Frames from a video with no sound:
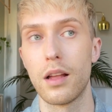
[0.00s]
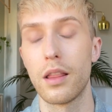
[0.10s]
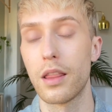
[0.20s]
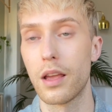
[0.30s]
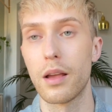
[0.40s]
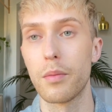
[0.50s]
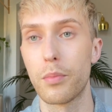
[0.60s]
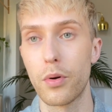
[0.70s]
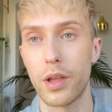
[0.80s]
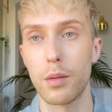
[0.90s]
the
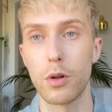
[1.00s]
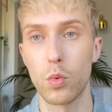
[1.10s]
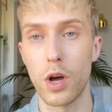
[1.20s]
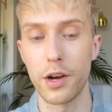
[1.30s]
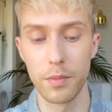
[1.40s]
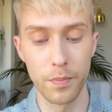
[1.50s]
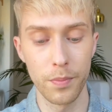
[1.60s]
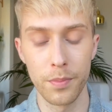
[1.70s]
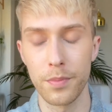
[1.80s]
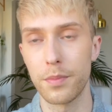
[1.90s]
breathable one
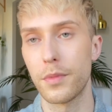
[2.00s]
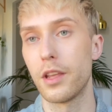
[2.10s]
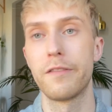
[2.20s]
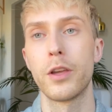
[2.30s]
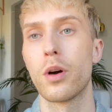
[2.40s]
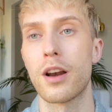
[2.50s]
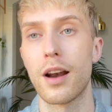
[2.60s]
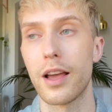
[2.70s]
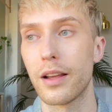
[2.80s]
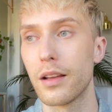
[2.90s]
if you are
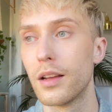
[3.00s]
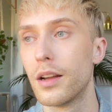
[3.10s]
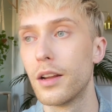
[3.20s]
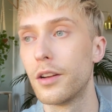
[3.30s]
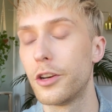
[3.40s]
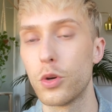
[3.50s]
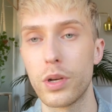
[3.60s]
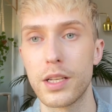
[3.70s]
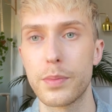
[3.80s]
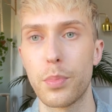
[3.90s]
like
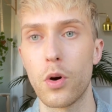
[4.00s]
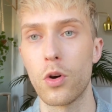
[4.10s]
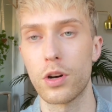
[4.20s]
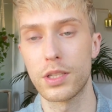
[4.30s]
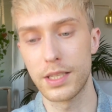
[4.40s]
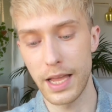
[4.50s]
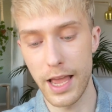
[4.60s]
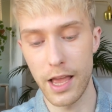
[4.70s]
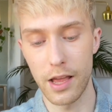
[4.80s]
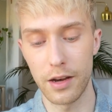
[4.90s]
doing sports
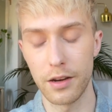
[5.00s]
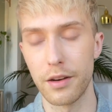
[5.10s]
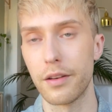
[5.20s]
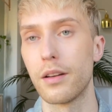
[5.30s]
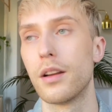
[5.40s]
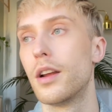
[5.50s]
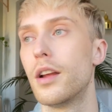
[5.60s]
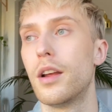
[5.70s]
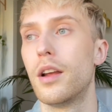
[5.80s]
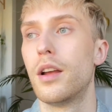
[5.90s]
and
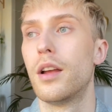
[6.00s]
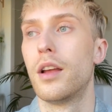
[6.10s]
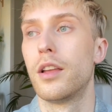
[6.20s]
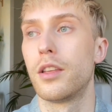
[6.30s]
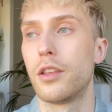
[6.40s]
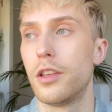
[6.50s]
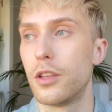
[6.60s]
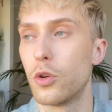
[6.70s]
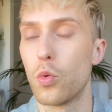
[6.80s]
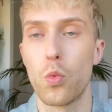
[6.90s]

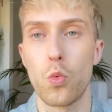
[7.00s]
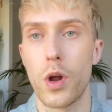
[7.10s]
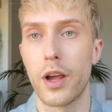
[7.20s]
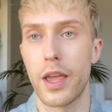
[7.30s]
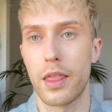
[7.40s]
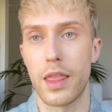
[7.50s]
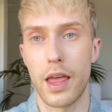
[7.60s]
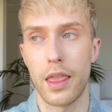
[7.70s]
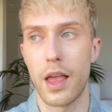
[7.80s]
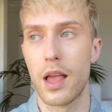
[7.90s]
you want to get
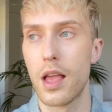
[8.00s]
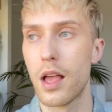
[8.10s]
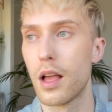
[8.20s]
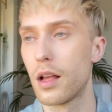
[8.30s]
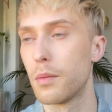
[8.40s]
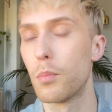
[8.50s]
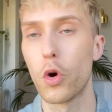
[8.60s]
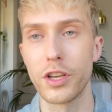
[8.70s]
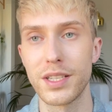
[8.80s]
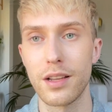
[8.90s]
that
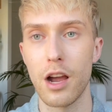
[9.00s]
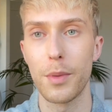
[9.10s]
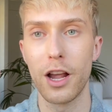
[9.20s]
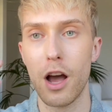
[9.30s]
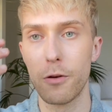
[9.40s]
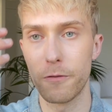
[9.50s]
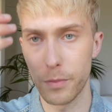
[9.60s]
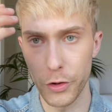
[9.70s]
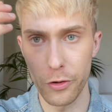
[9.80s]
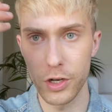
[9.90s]
moist coming out from
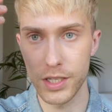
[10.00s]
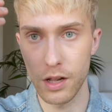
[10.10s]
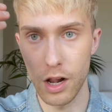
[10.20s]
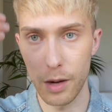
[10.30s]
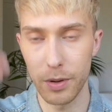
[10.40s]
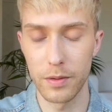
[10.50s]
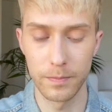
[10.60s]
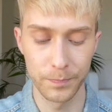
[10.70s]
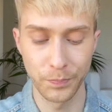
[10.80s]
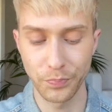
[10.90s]
your scalp
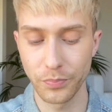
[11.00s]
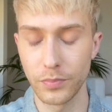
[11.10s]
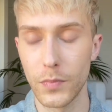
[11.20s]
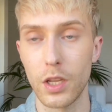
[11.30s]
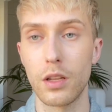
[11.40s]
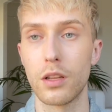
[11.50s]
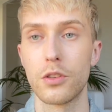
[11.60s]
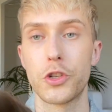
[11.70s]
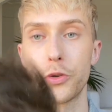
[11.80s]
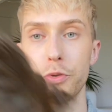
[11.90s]

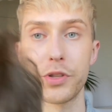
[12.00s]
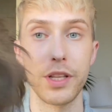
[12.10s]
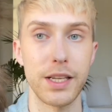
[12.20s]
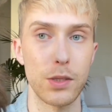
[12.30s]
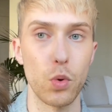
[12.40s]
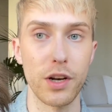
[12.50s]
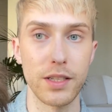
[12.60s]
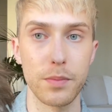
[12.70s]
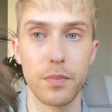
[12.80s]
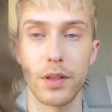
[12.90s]
choose these
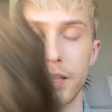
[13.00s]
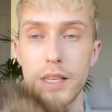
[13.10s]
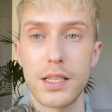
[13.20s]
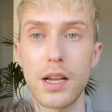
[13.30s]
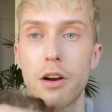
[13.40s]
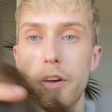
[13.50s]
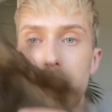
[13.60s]
ones these are